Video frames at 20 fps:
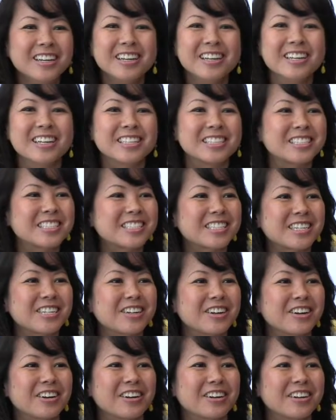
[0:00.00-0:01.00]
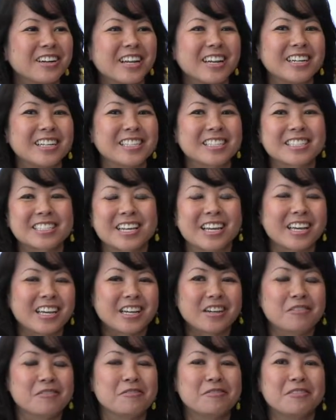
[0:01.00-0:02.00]
considered, and it's
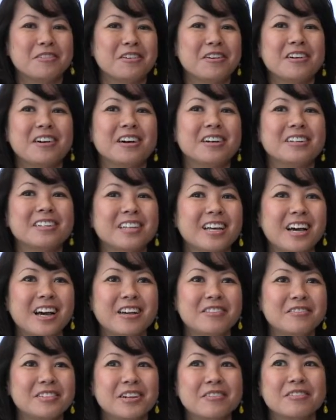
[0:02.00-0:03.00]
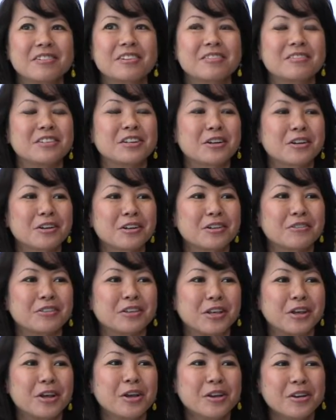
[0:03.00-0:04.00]
like, well, I've never even heard of
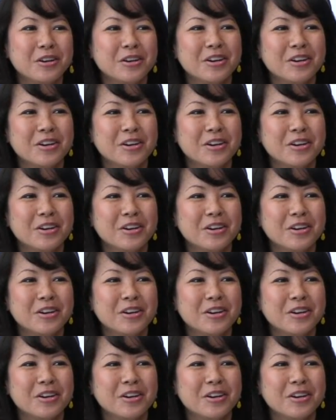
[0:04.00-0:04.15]
you.